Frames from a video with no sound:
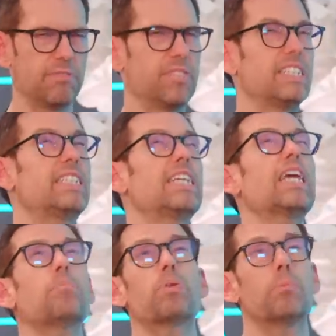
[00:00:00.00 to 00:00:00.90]
of
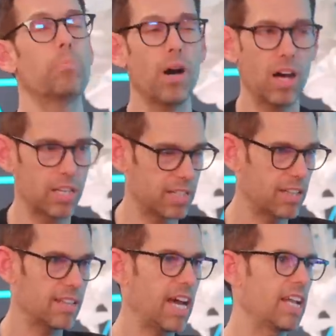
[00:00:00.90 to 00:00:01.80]
deep bond
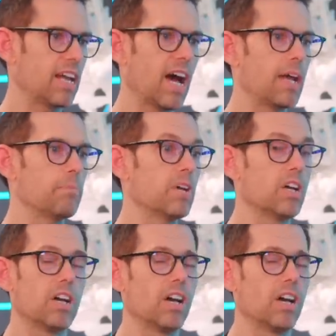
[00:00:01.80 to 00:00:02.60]
that i'm